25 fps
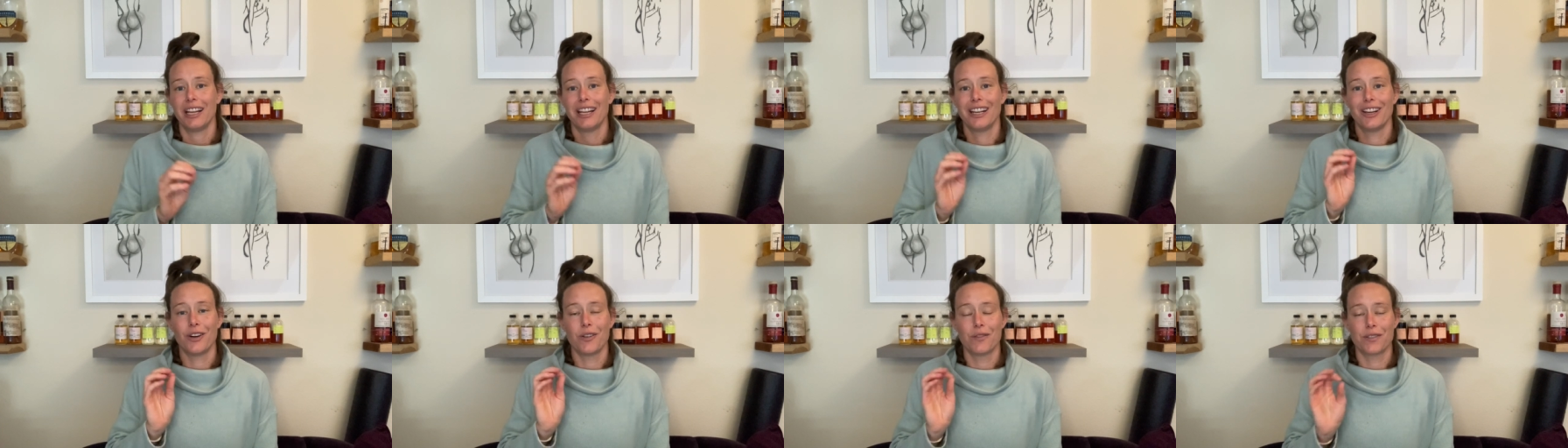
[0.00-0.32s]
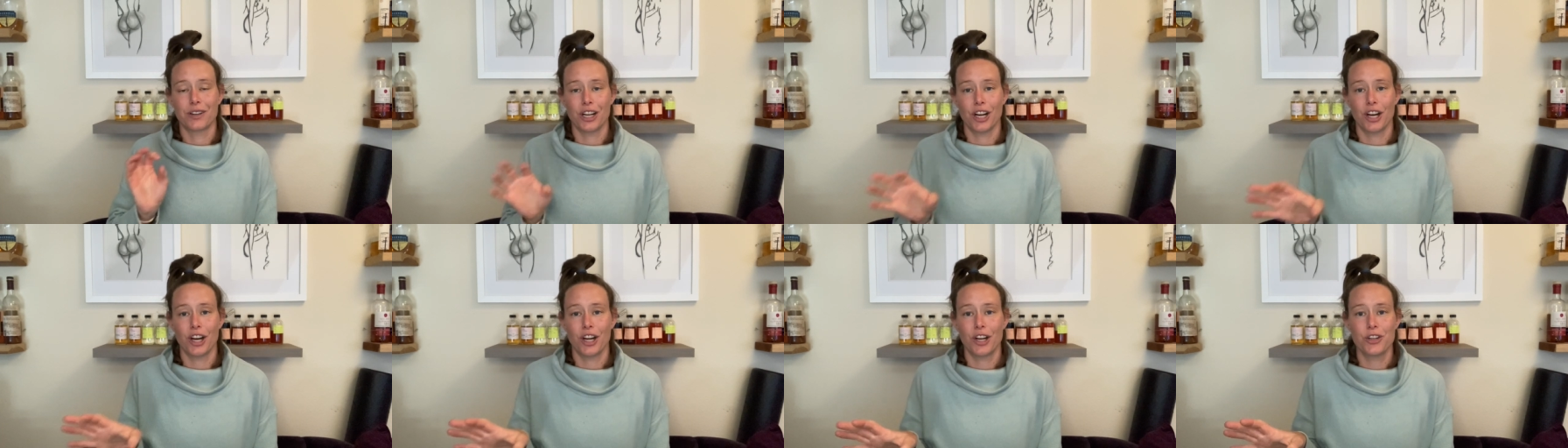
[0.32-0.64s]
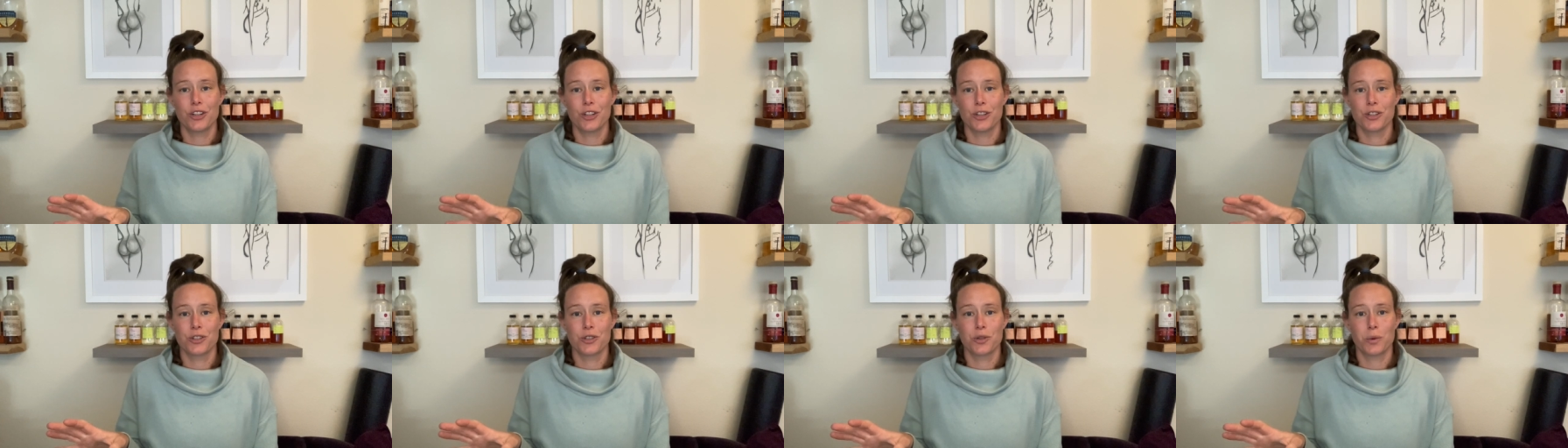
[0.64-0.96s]
in over
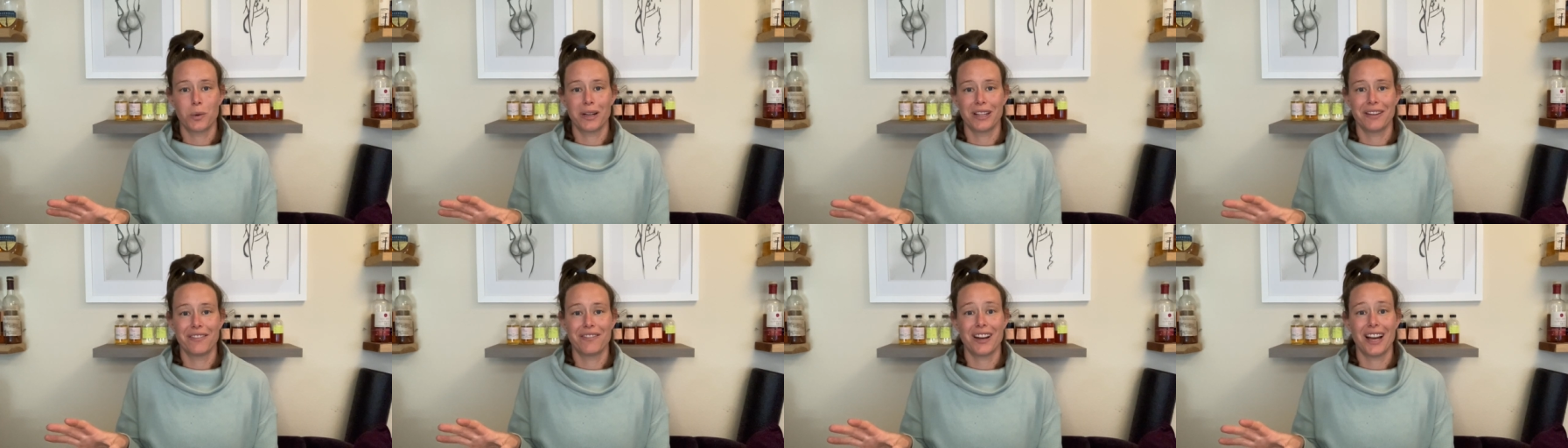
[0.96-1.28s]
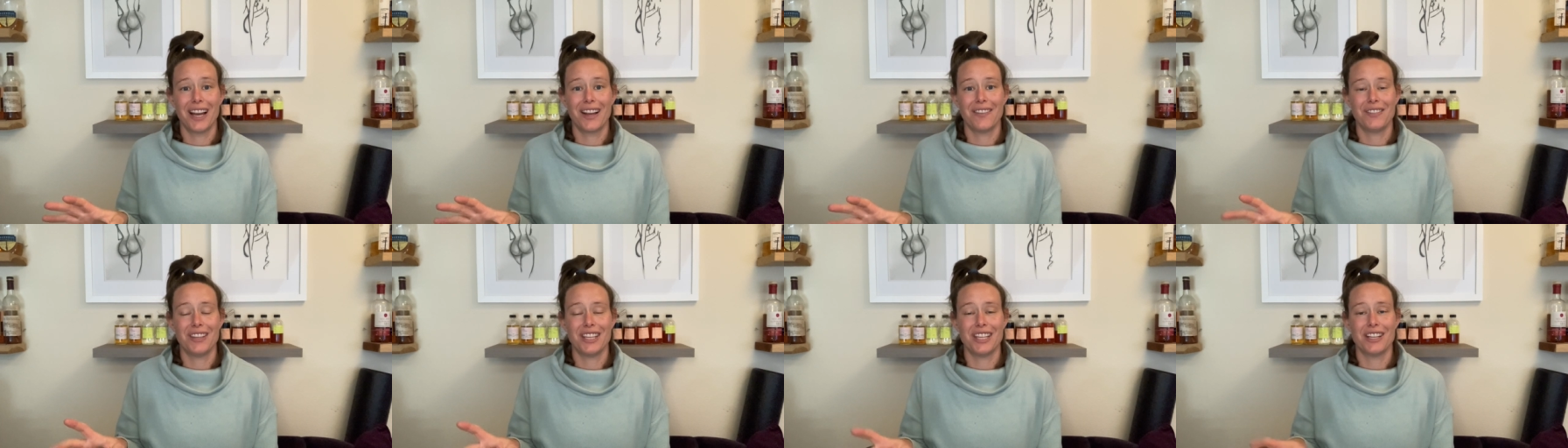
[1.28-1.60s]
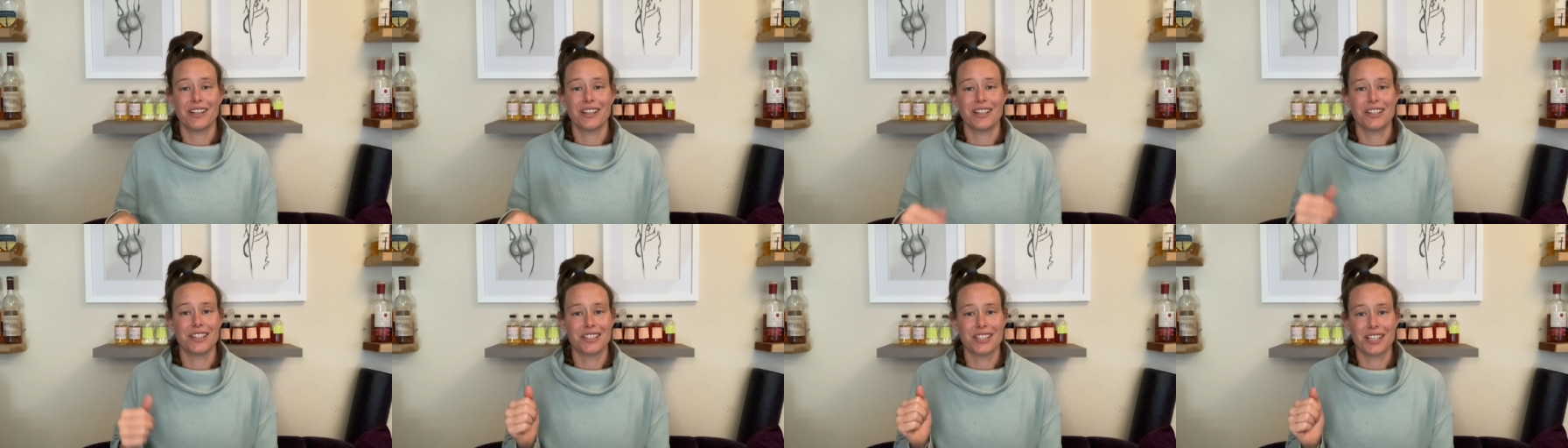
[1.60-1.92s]
125
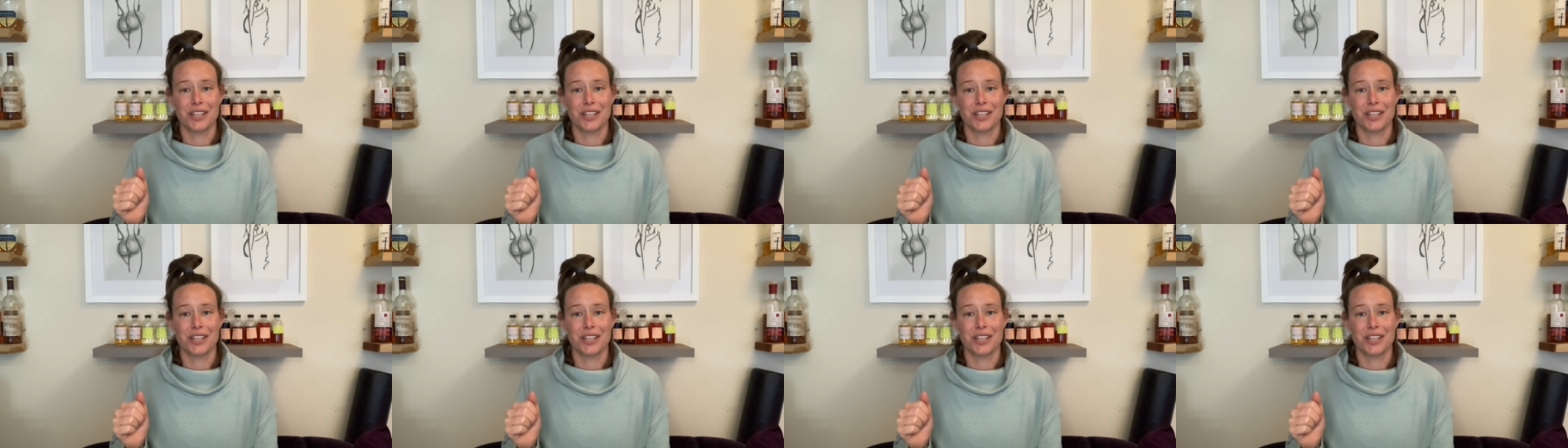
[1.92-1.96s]
years